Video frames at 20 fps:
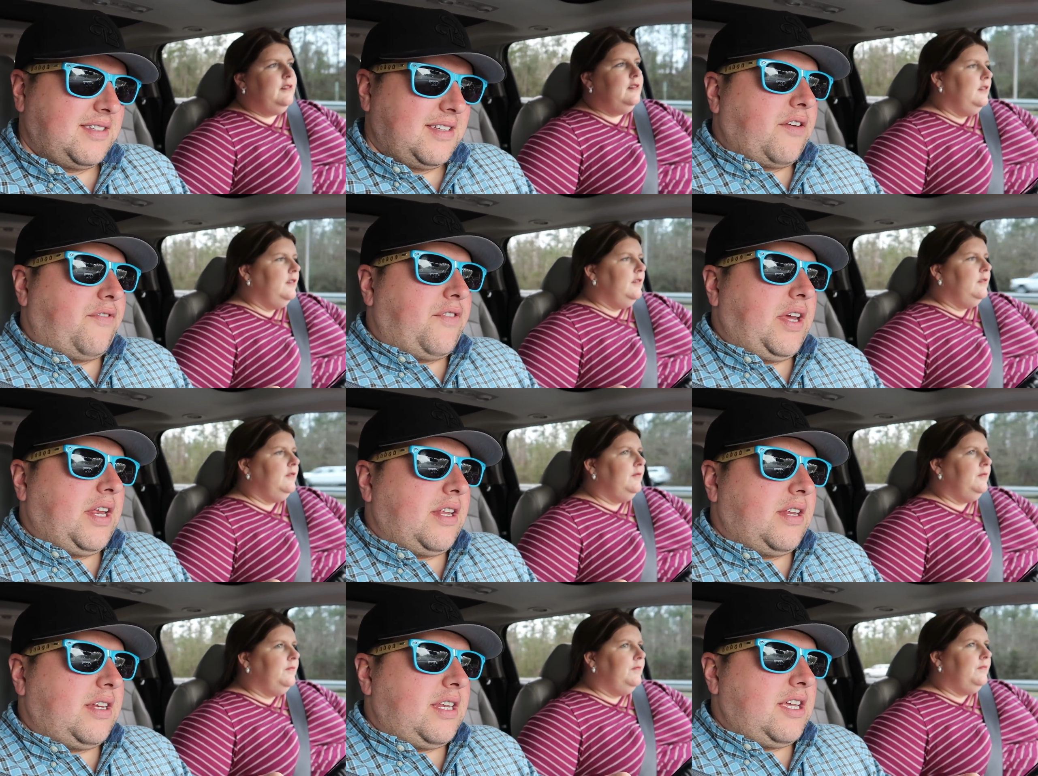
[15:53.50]

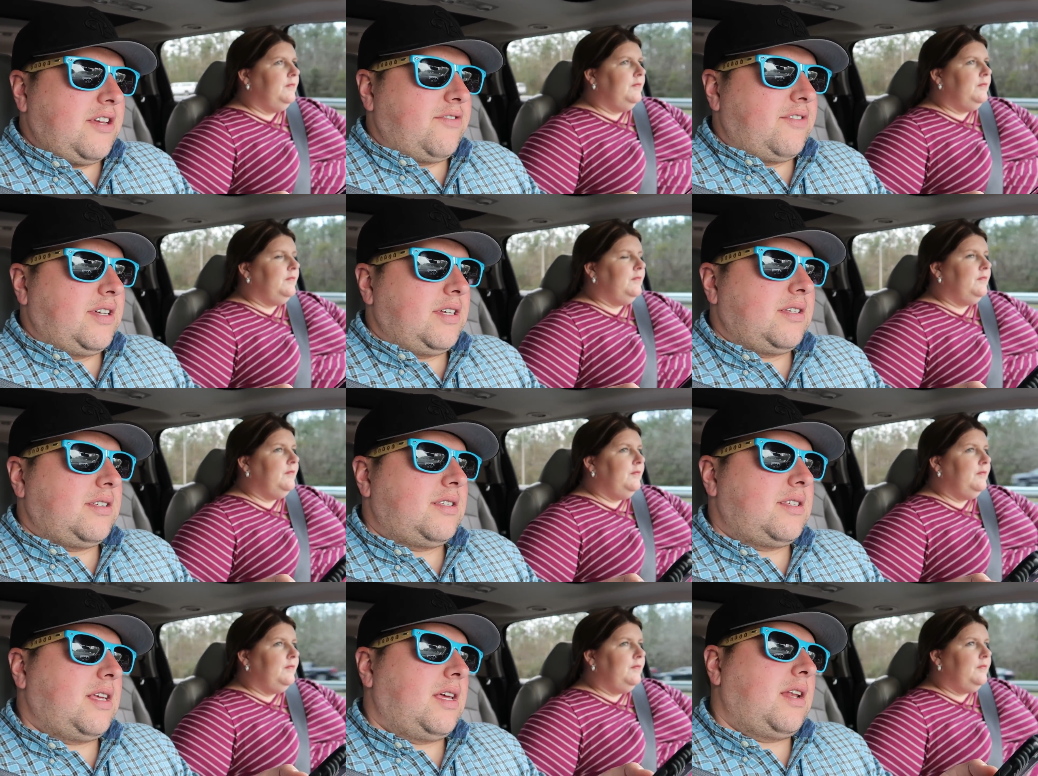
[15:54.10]
Speaker 1: Kavita
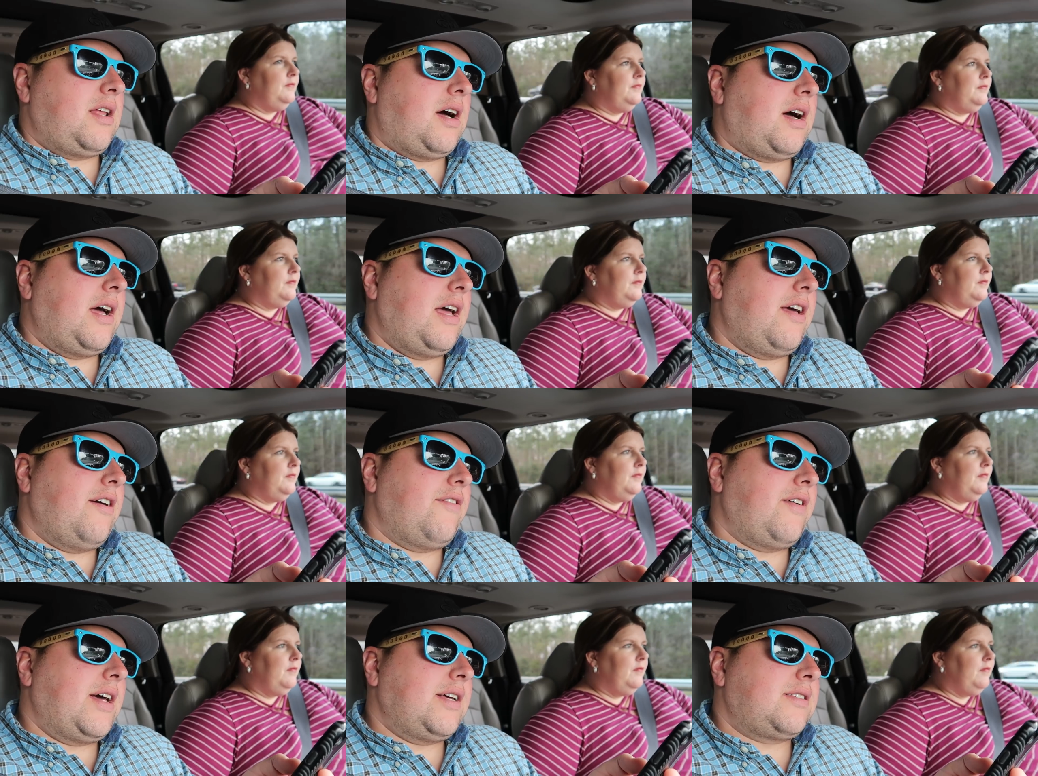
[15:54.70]
Diva said,
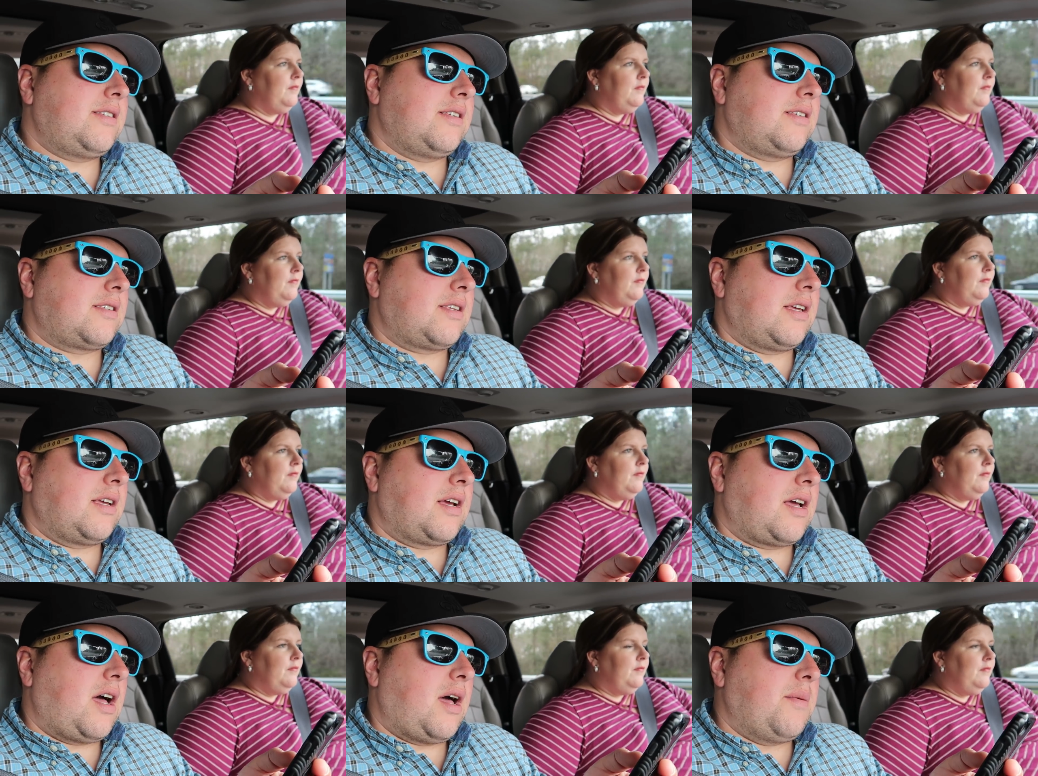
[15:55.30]
hi, I've asked
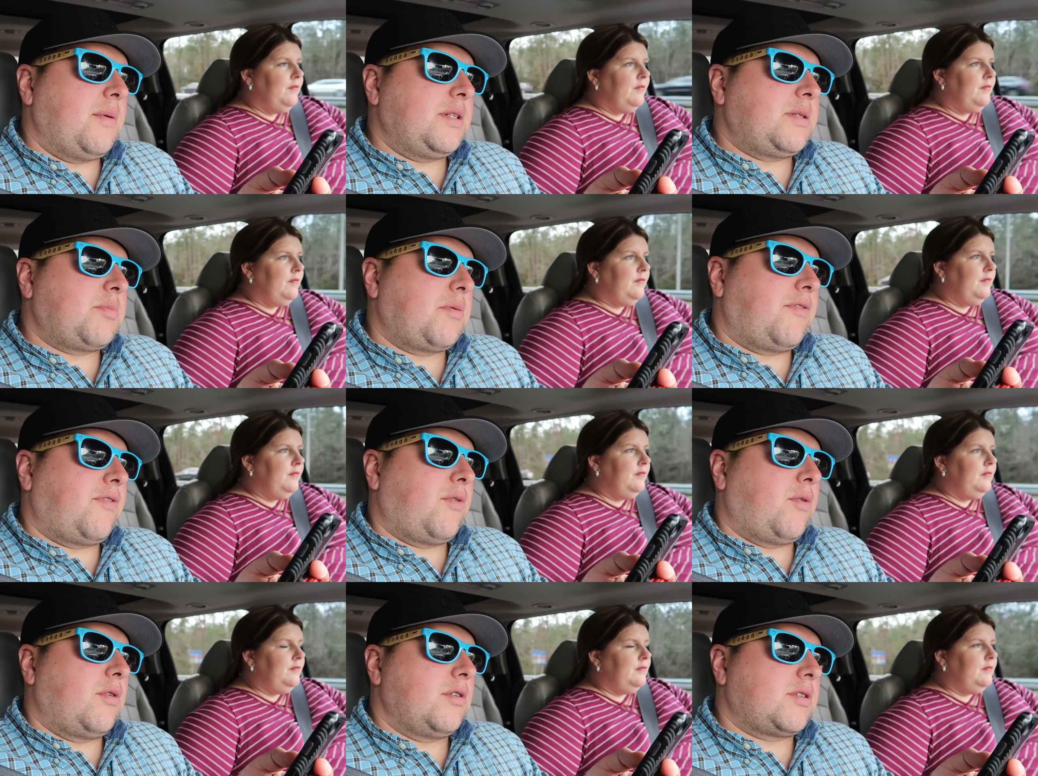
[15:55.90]
this in comments
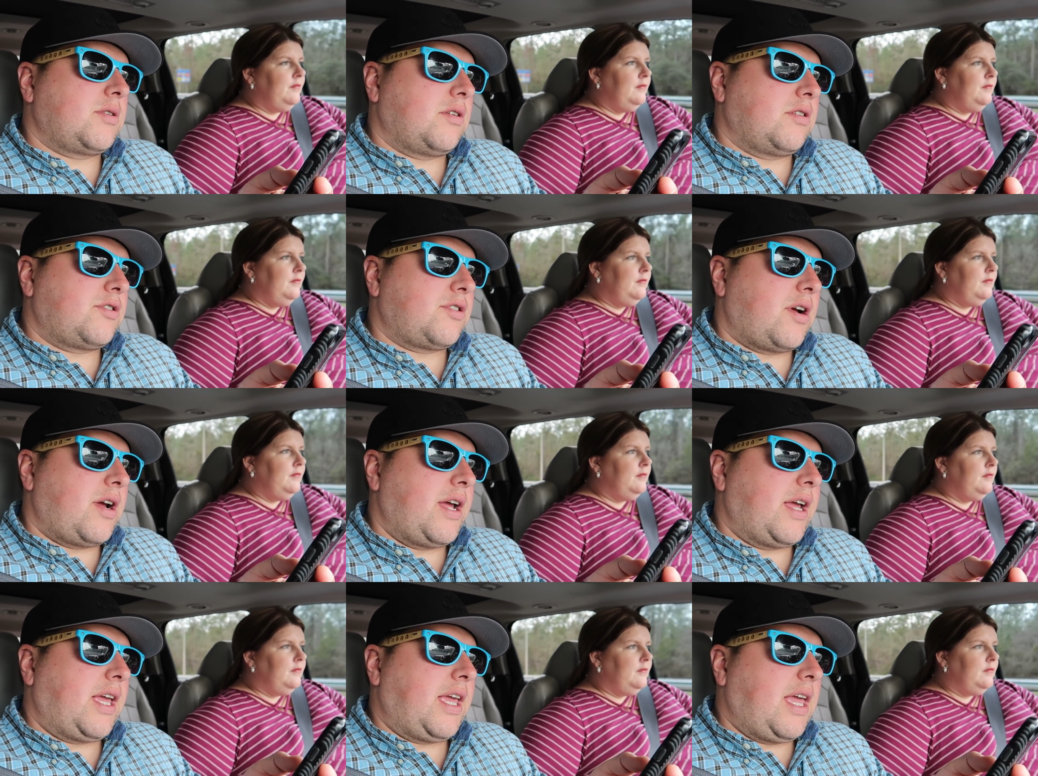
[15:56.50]
before, so I'll
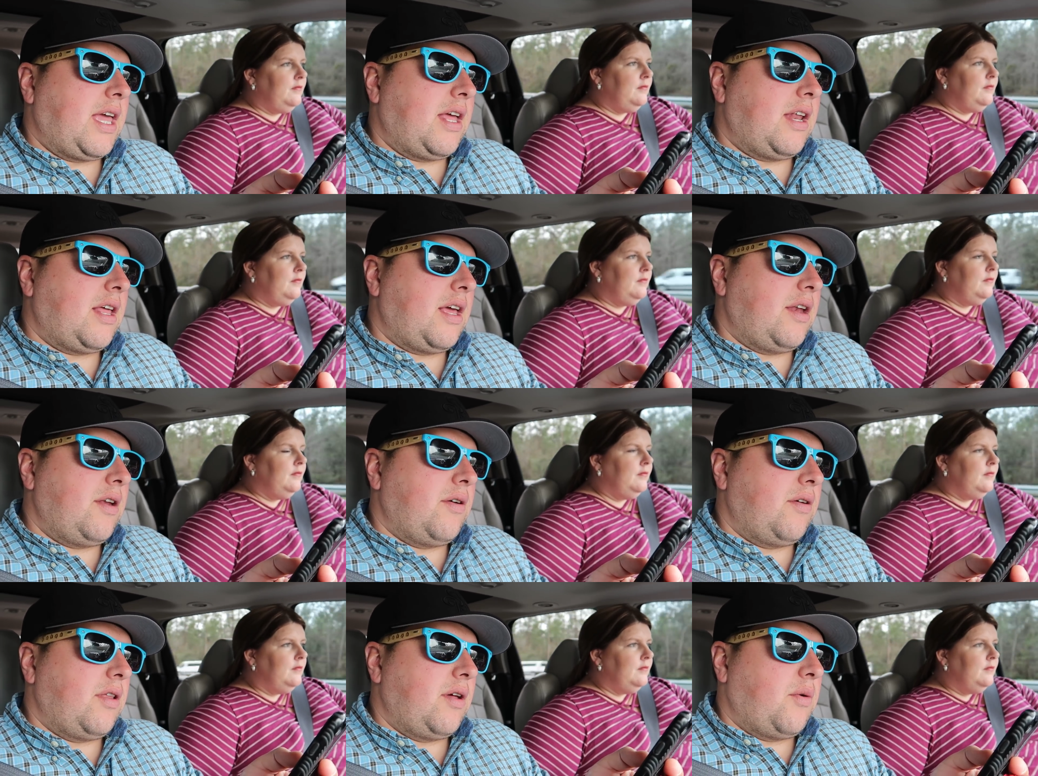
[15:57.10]
try again.
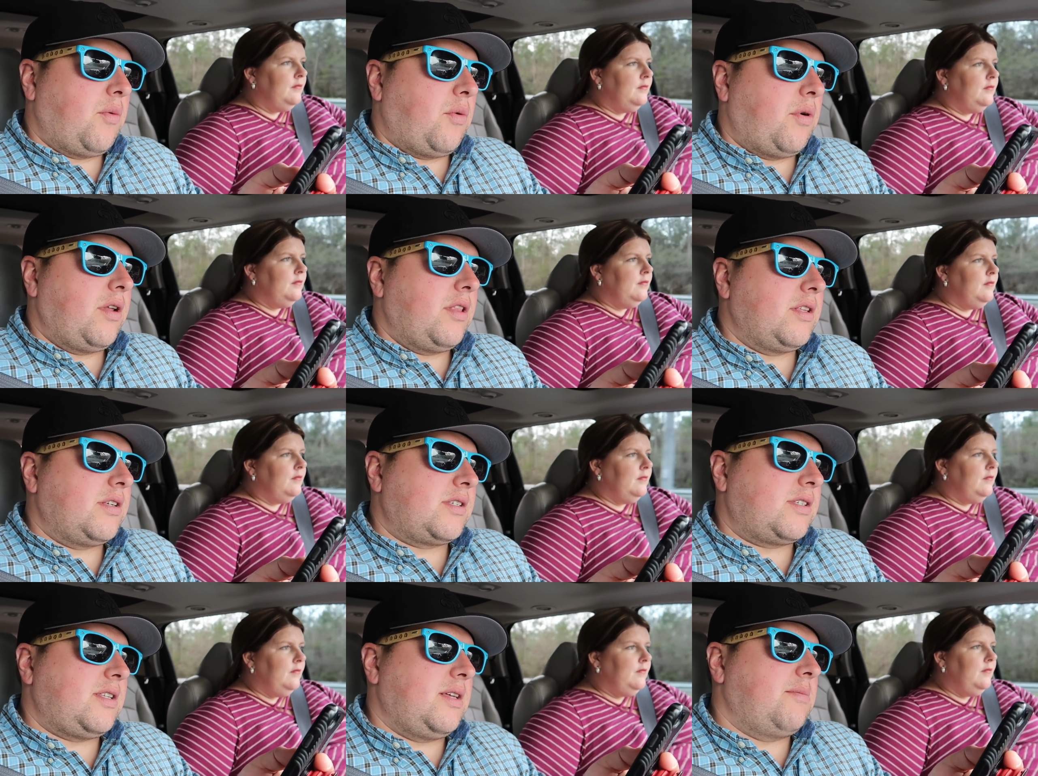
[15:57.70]
I know that one
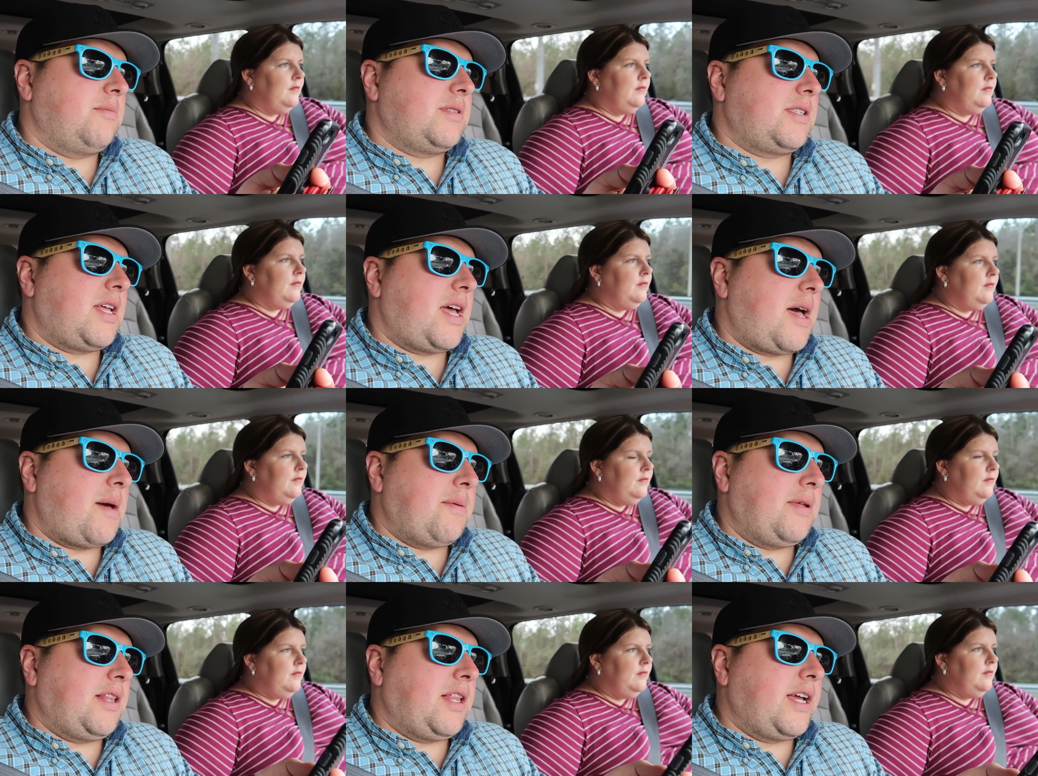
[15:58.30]
of the stems
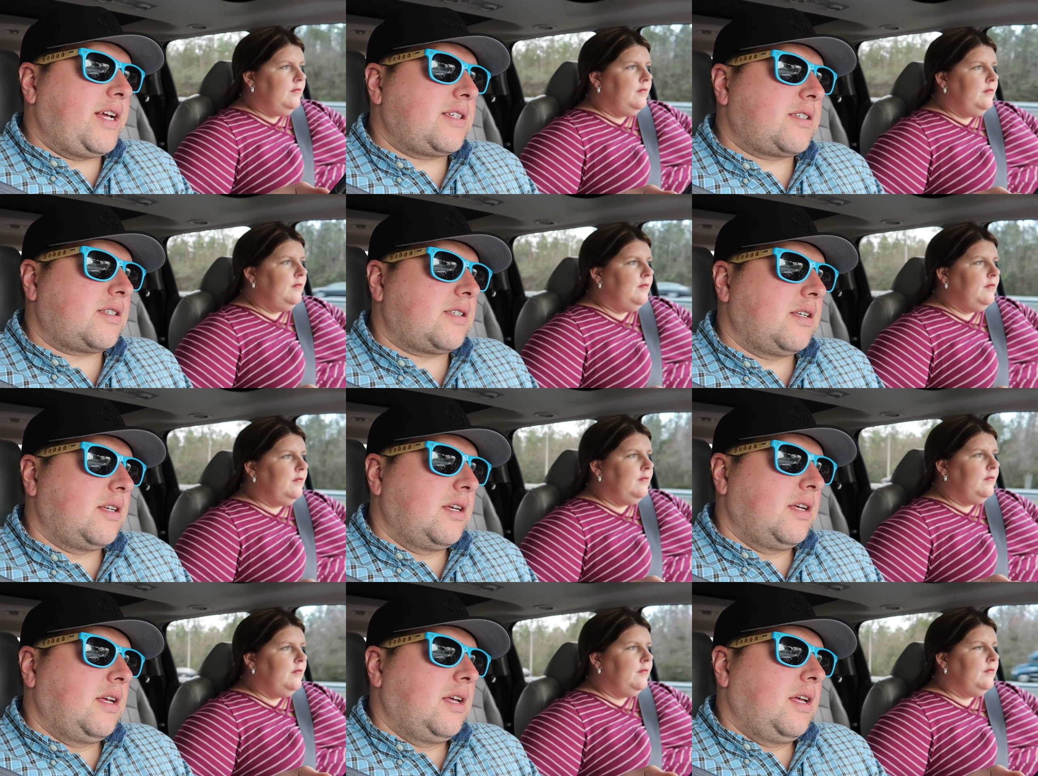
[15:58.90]
that Abby likes
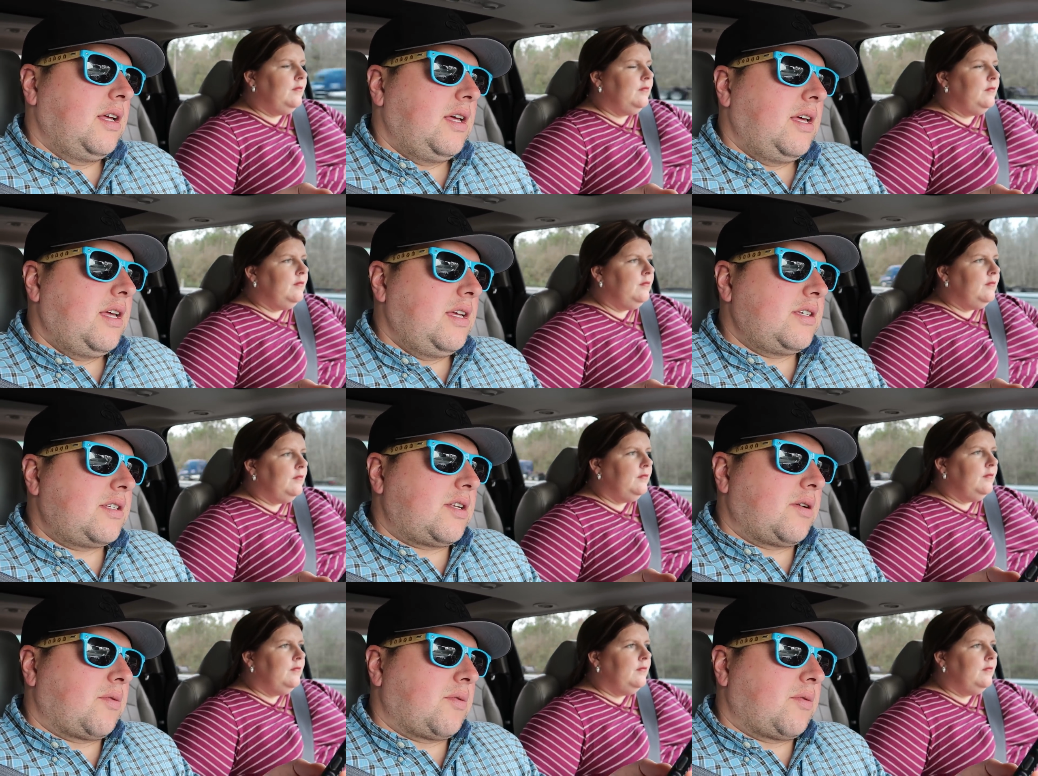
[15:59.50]
is